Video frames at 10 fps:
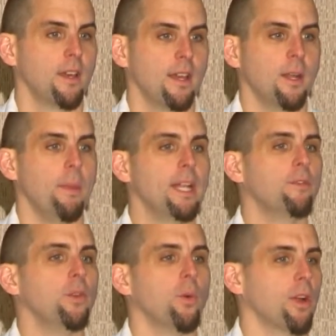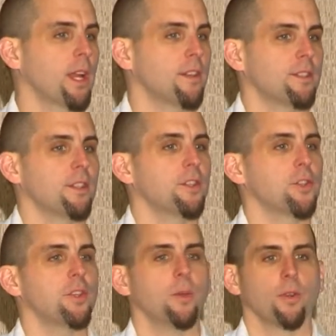Now, many of you work in this
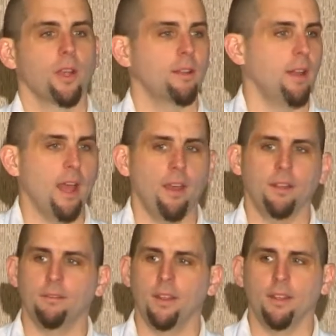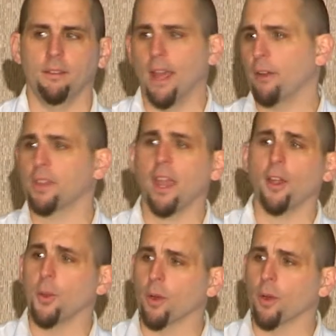industry, you work in healthcare,